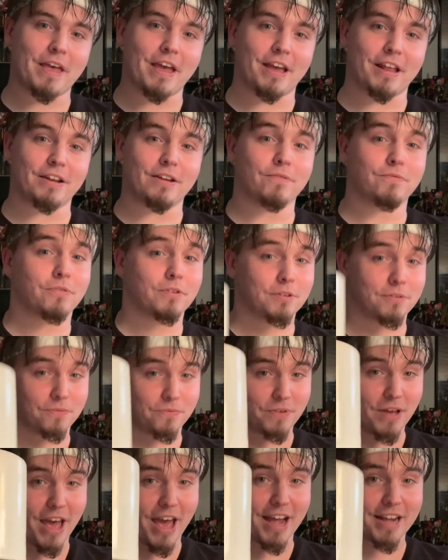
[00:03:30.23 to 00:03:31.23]
And fun
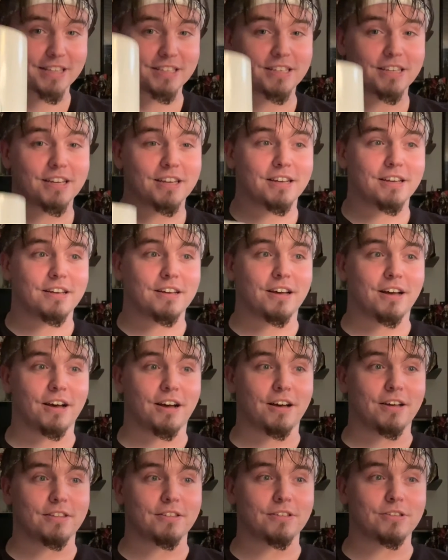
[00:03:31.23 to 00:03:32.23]
fact,
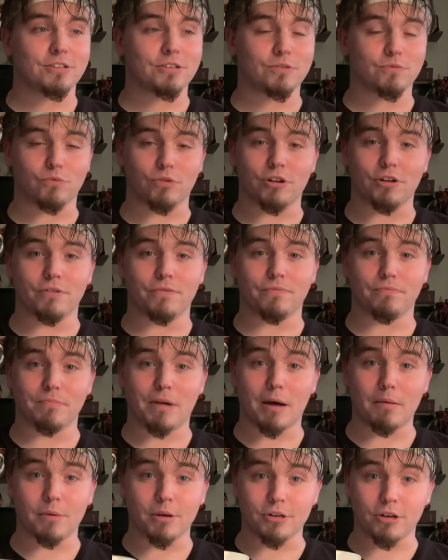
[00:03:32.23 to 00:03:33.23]
this is one of
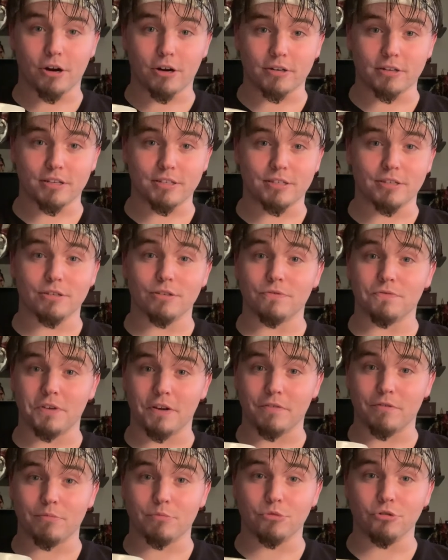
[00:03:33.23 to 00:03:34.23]
Mama Darkness's
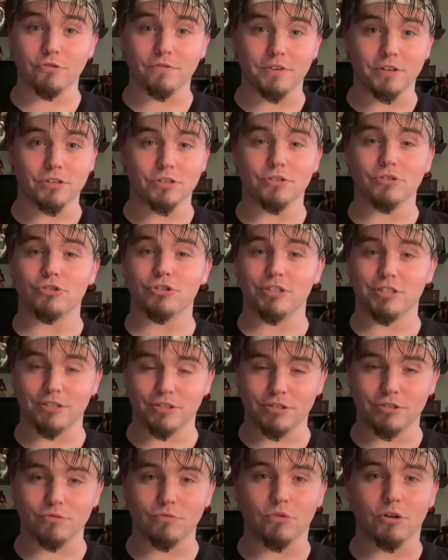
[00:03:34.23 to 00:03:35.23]
favorite movies, and she
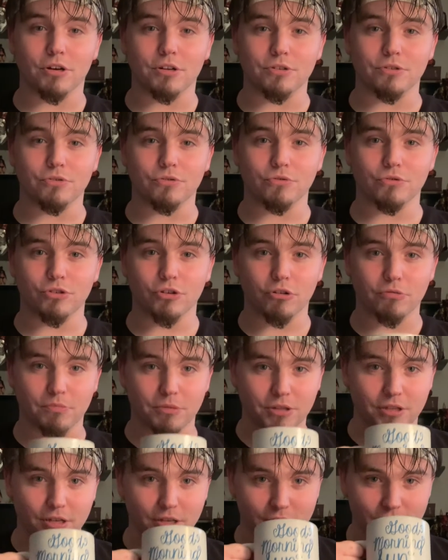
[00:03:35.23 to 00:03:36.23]
is the one who showed
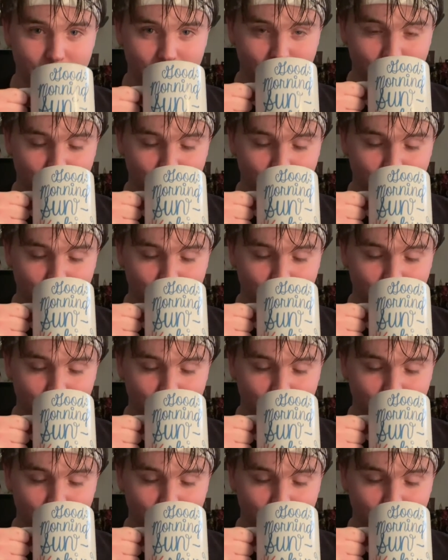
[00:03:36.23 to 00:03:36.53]
me this.